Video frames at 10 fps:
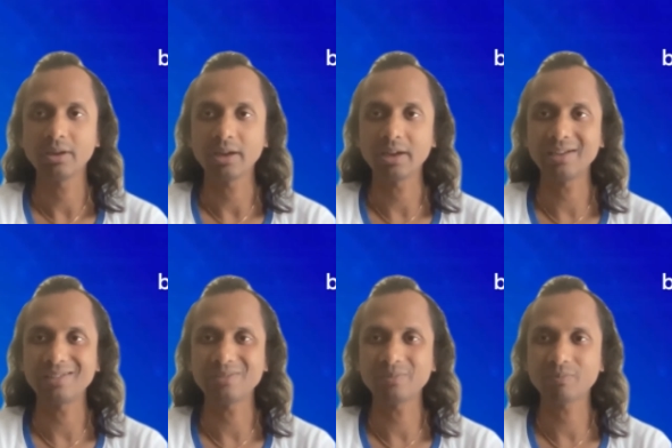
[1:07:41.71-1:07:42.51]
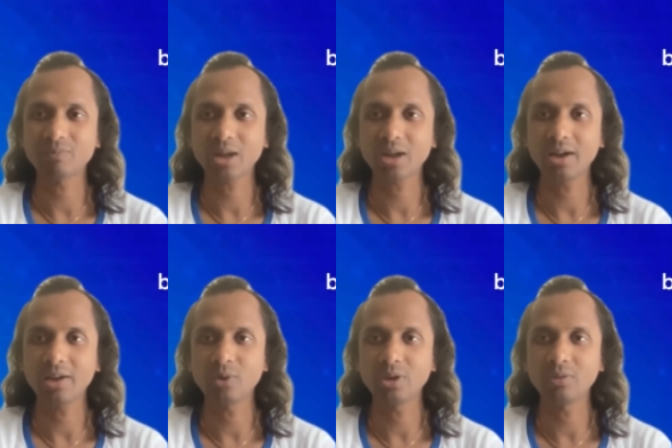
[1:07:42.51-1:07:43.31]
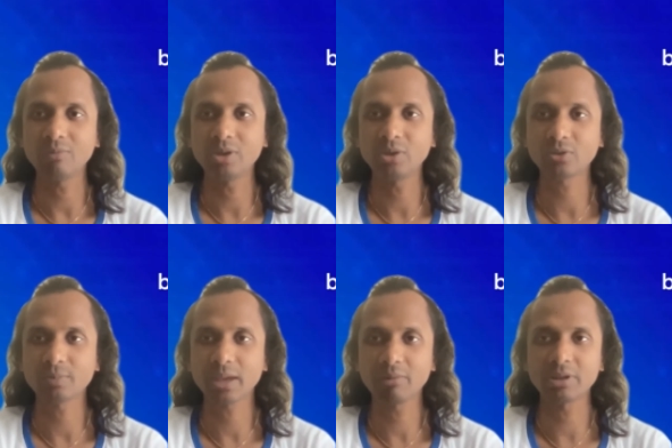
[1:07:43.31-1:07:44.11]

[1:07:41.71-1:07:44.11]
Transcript: And when you're speaking